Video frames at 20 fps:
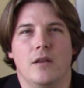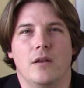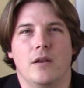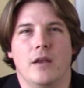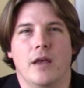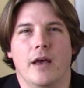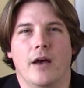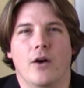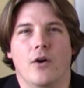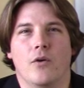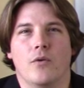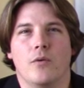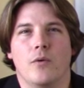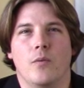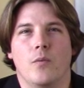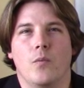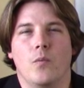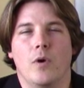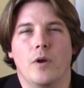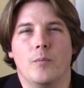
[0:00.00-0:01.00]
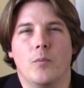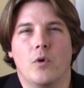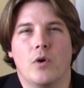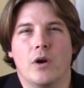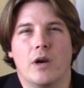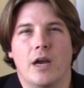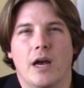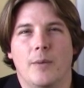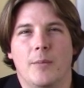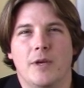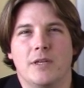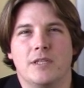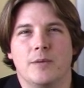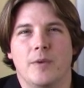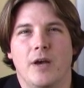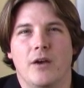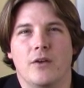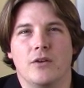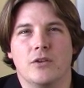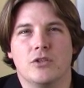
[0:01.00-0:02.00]
Now, one more comment
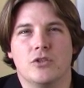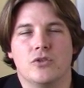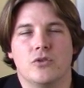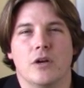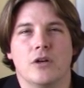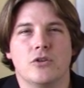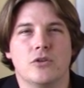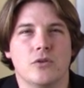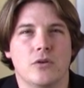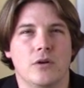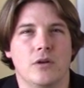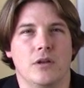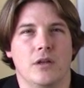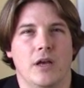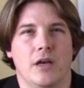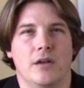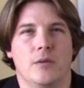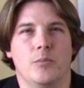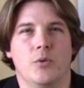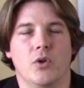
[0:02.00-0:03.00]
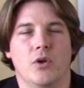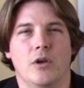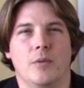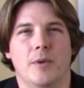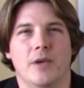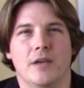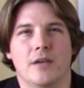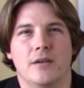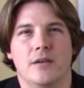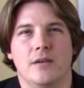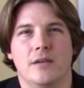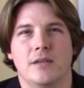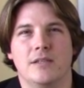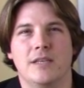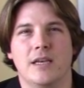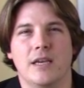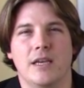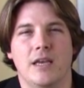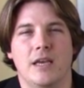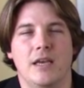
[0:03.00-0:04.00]
about structural unemployment is
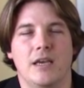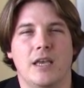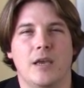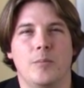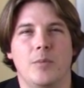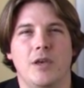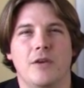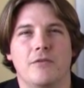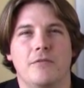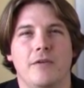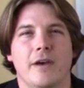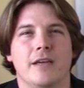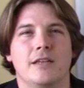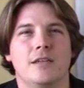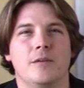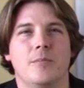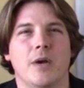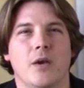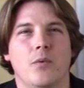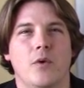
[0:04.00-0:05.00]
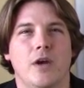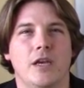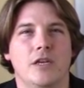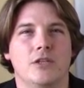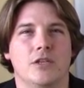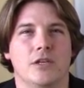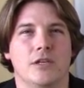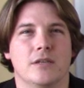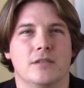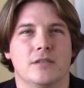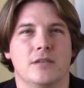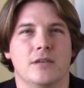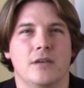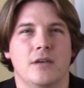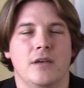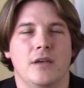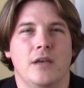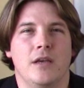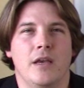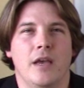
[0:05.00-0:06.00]
that it can be affected by wages,
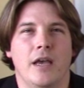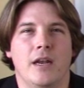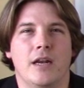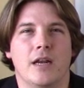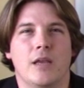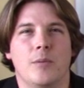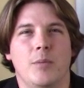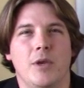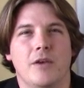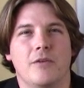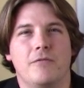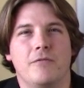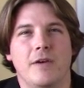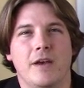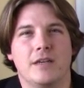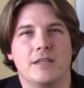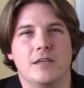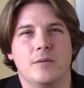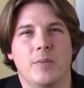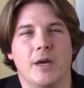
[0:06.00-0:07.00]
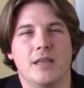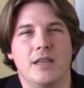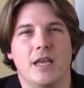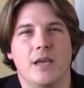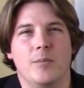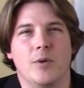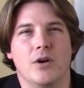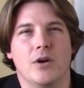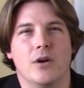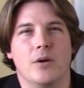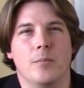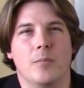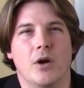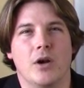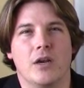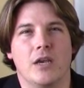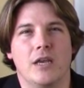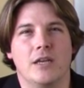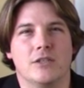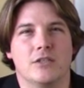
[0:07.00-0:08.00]
and it can be affected by labor
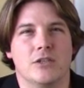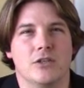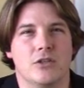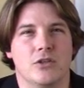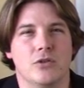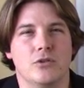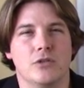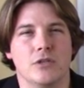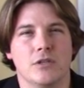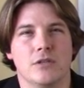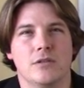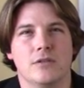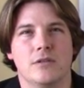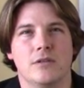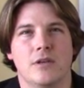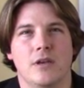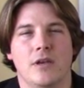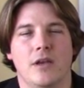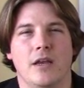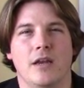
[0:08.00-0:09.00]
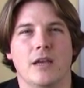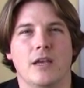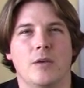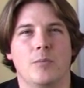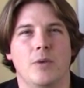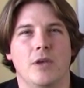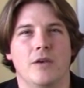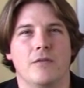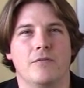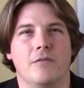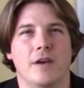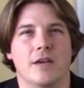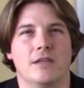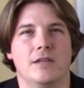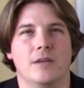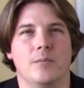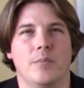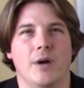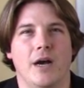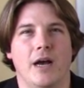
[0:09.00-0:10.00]
market institutions, and it can be
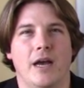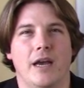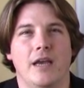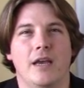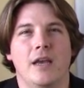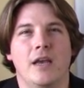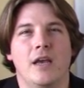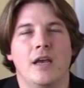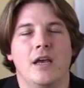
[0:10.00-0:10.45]
affected by